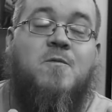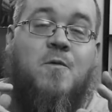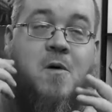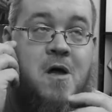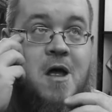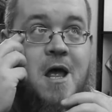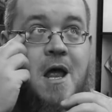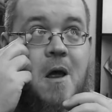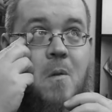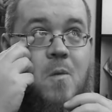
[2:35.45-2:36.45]
We
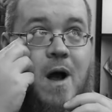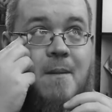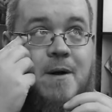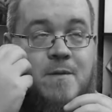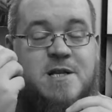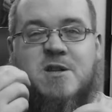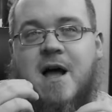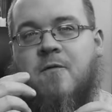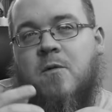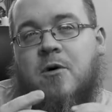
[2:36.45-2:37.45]
still
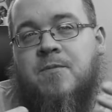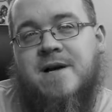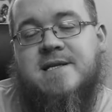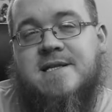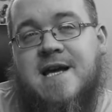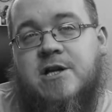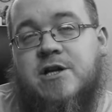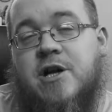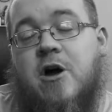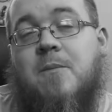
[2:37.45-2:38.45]
have one more
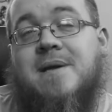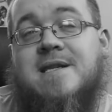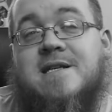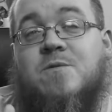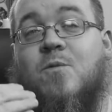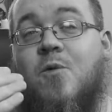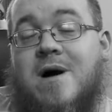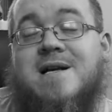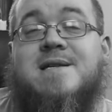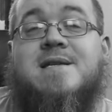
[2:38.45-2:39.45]
presentation to go, but this
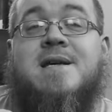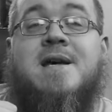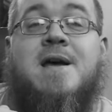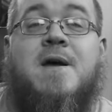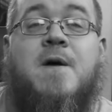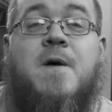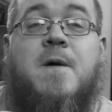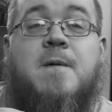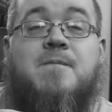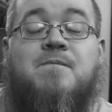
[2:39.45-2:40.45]
was
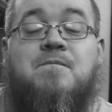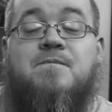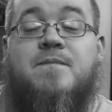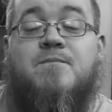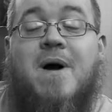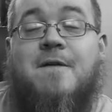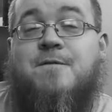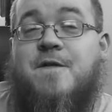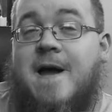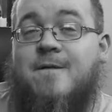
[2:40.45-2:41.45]
my
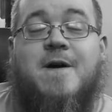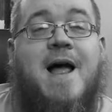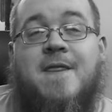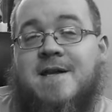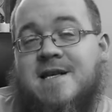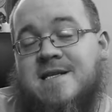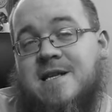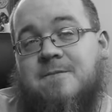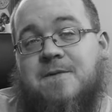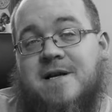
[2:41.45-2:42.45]
favorite out of the
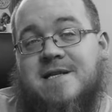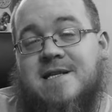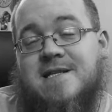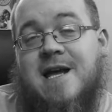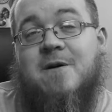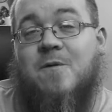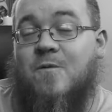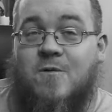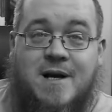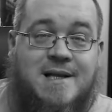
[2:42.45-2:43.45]
Disney Pluses. It
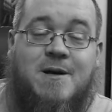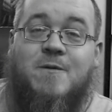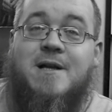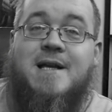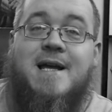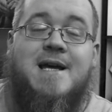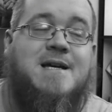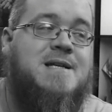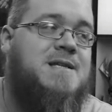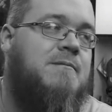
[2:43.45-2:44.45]
really, really
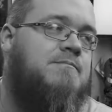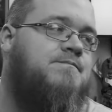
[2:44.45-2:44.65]
is.